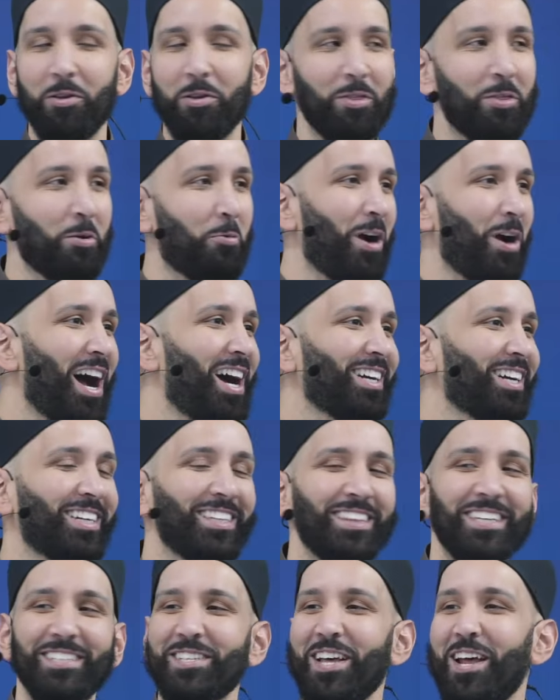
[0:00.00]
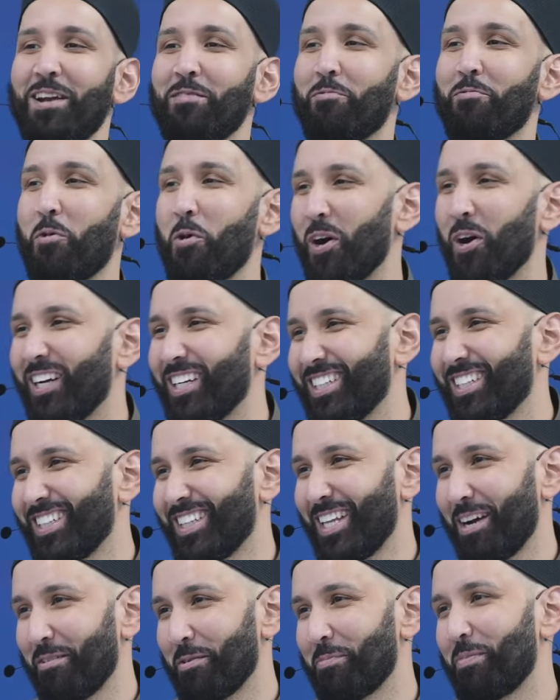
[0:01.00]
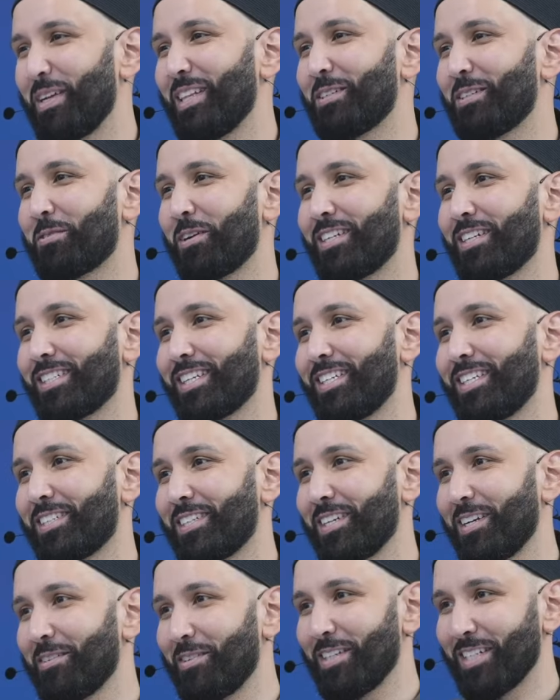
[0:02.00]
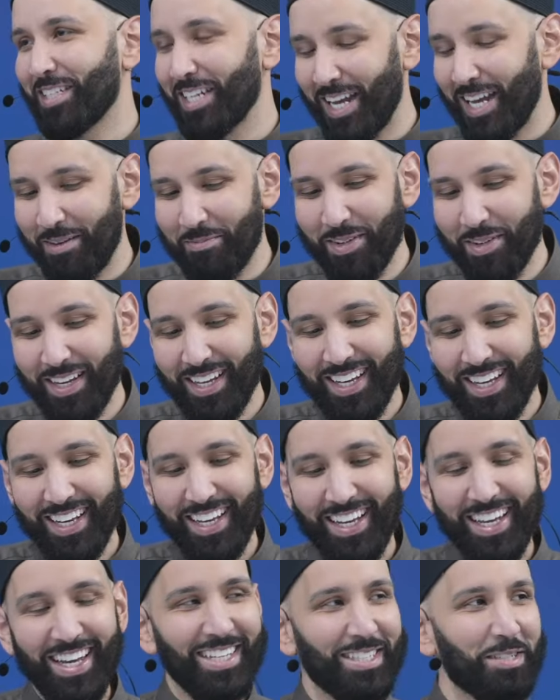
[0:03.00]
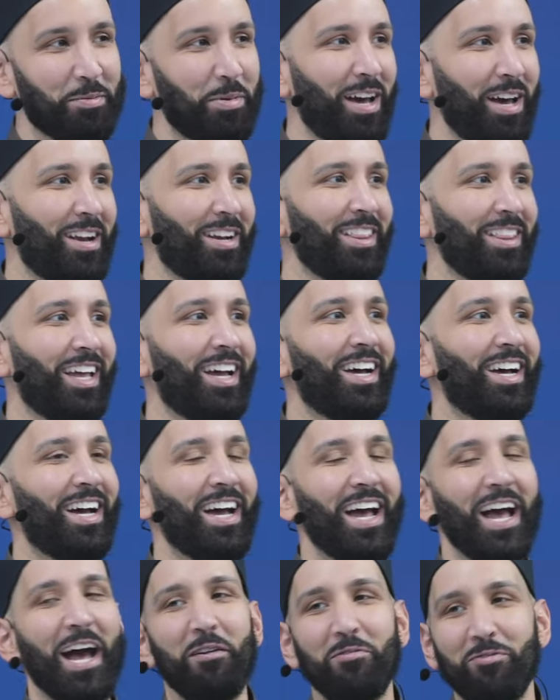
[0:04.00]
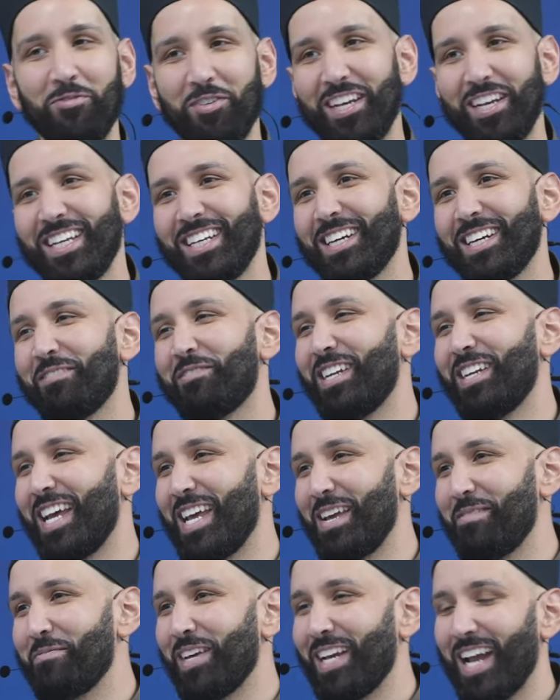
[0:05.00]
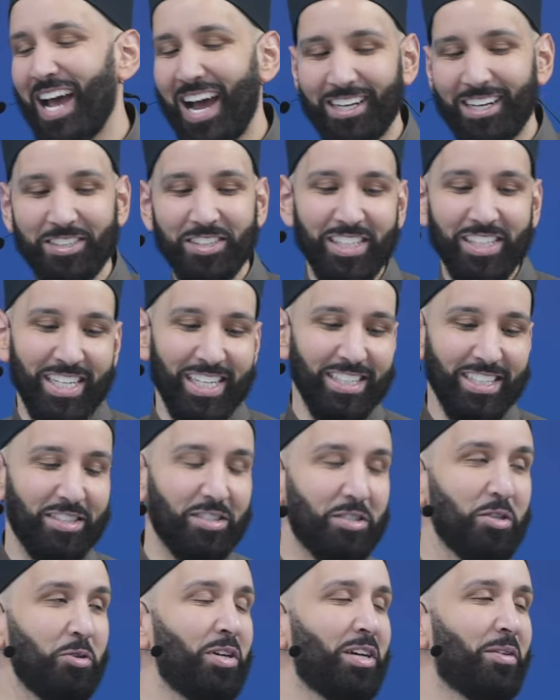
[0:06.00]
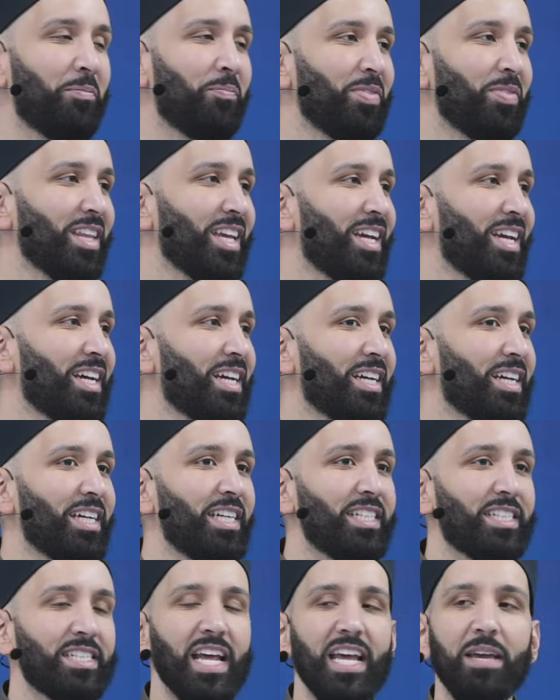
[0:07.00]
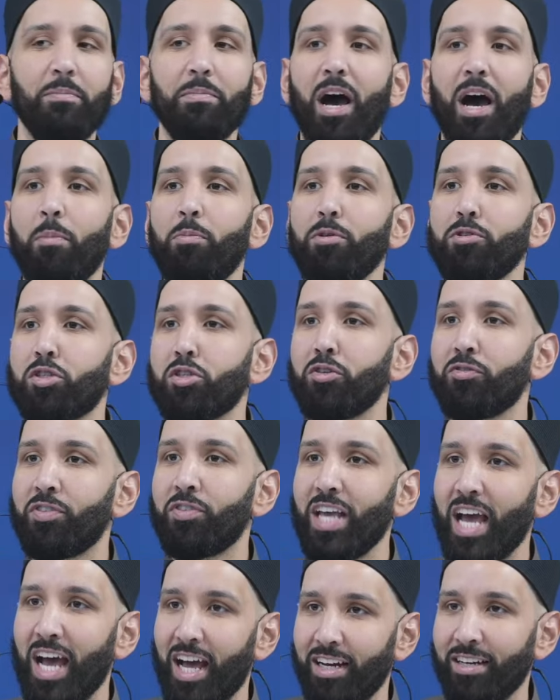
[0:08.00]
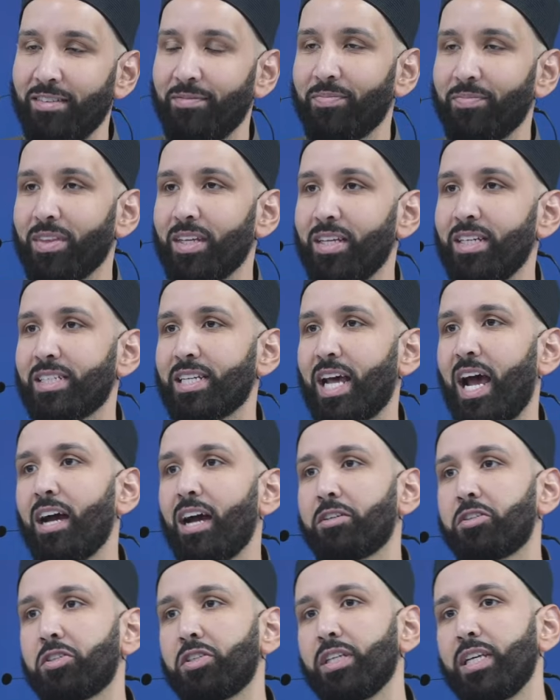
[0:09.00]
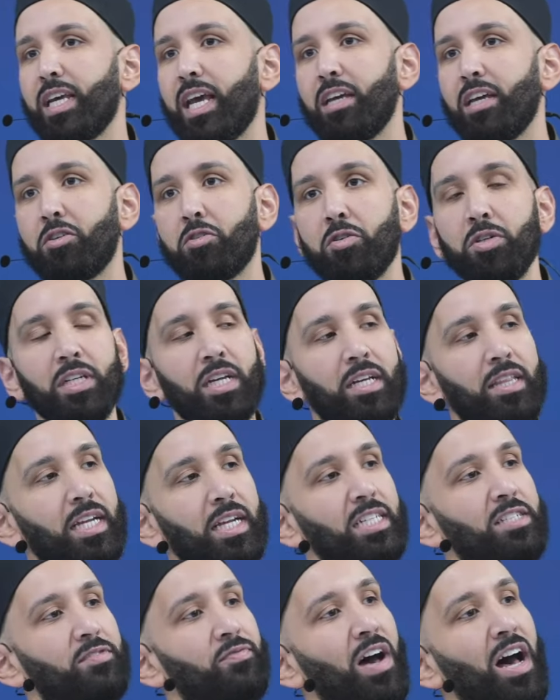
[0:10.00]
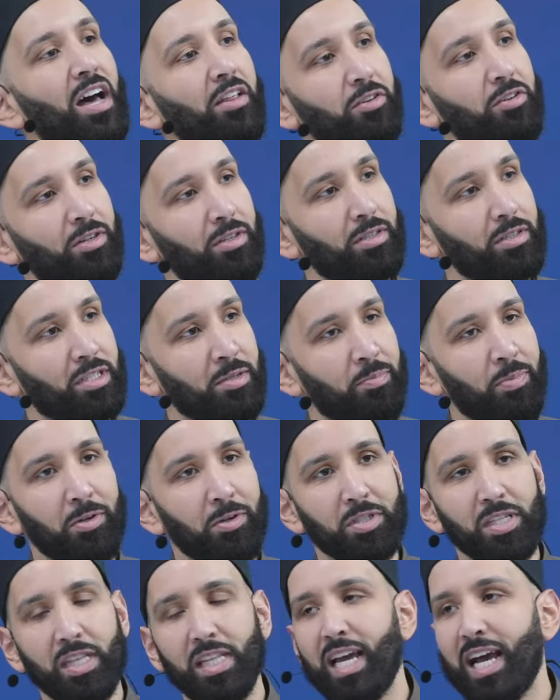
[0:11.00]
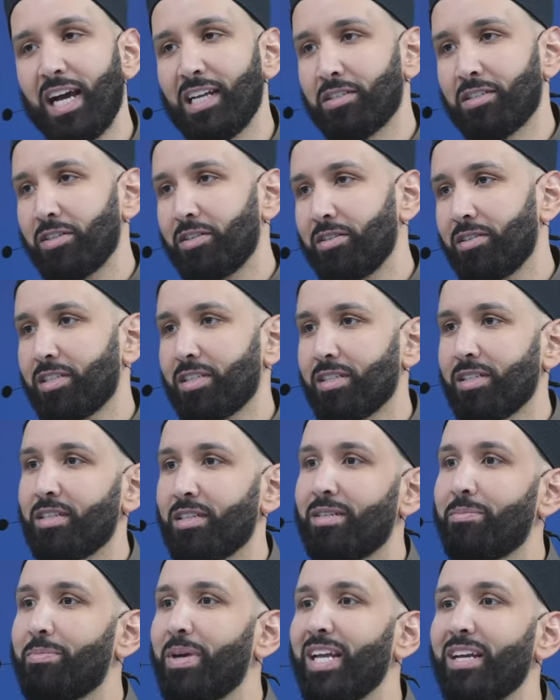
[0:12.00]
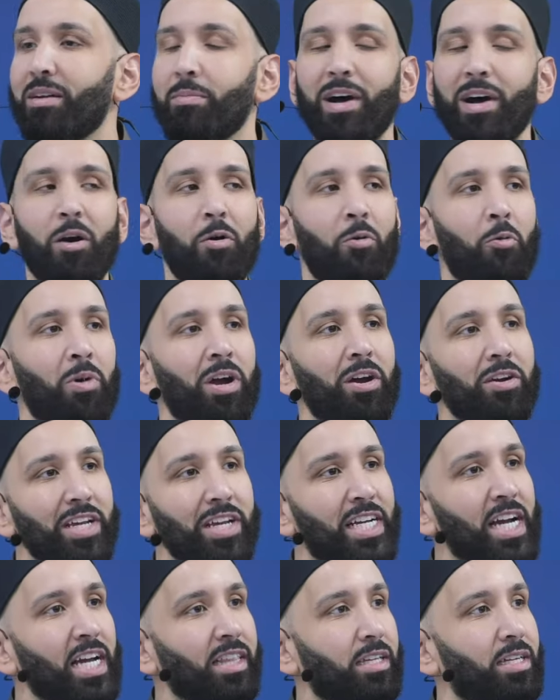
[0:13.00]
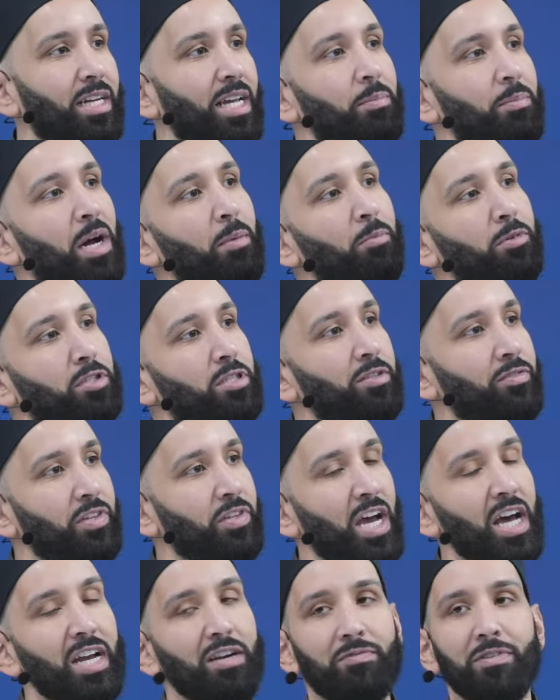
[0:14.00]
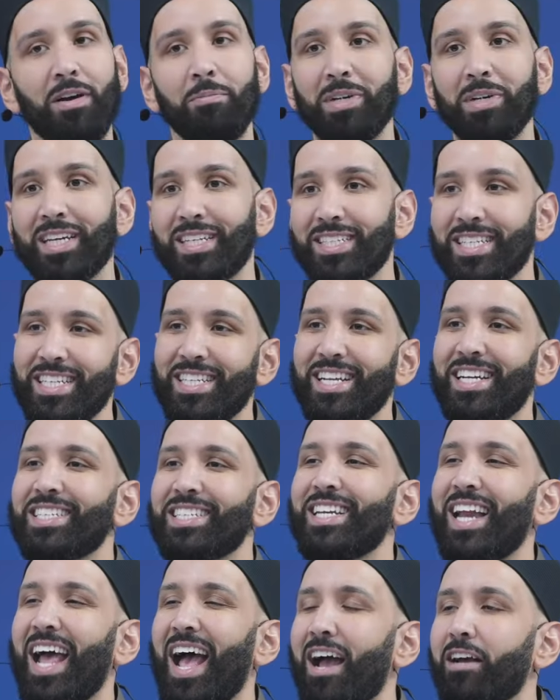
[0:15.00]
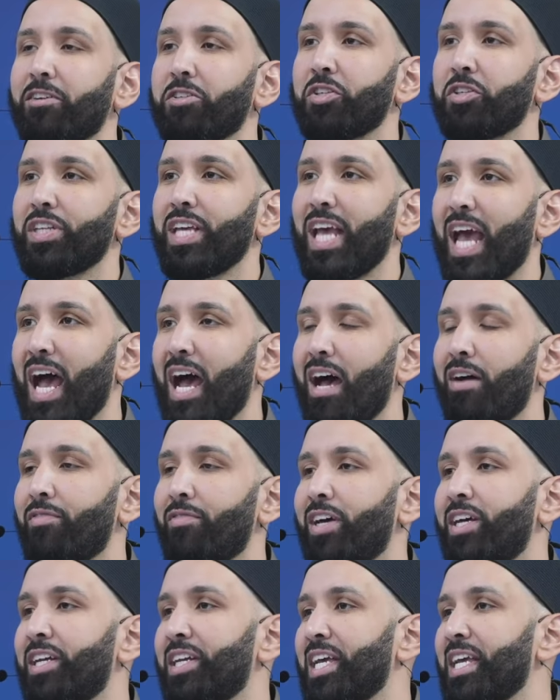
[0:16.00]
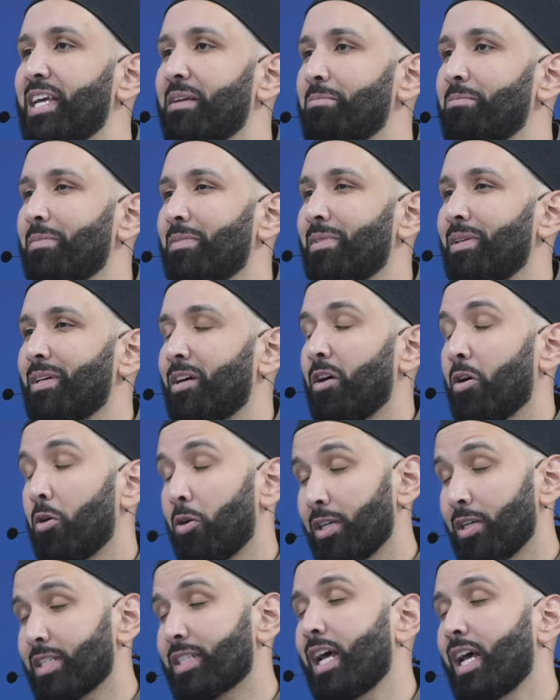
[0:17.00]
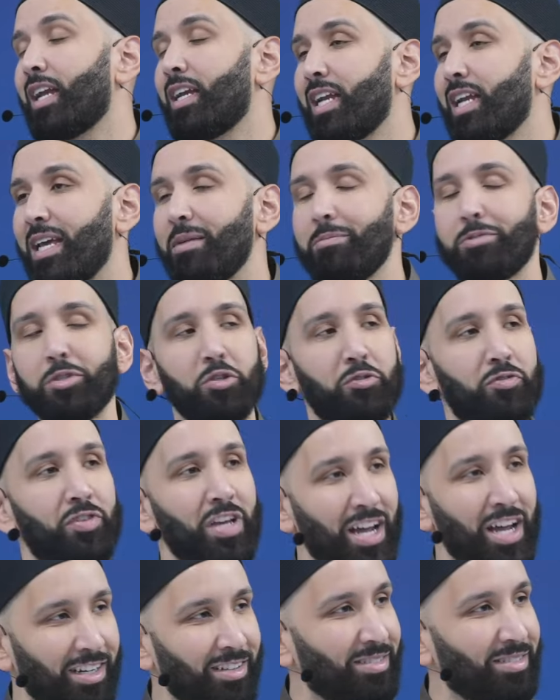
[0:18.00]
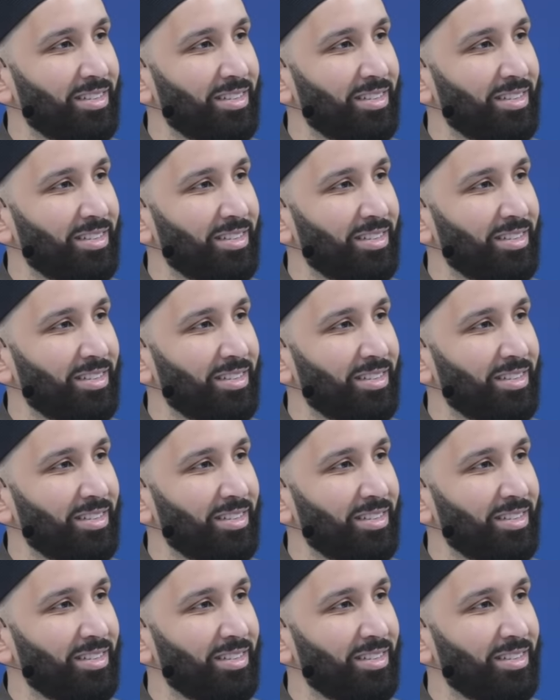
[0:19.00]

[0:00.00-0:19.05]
the rock, the son of war. That would be the translation of his name. And subhanAllah, how fitting of a name it actually is to him. His name Abu Sufyan is actually a kunya that his father supposedly had. So there's debate about where he got the name Abu Sufyan from, because he doesn't actually have a name or a son named Sufyan,